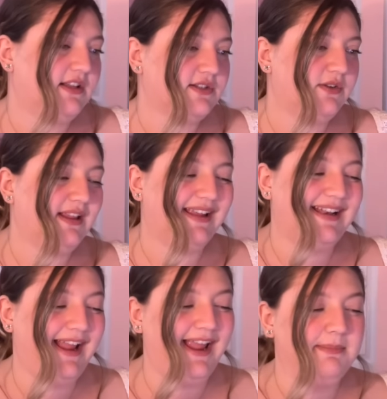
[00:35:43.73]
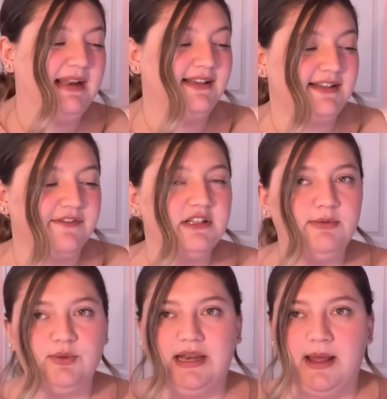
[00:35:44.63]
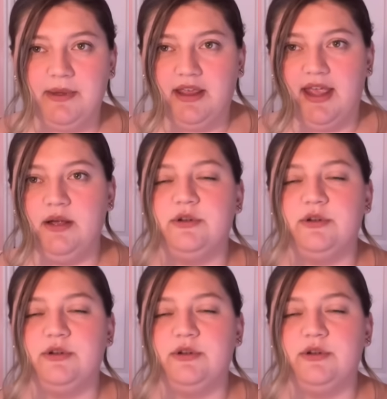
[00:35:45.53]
there's only like an 8-minute difference between him and Kate,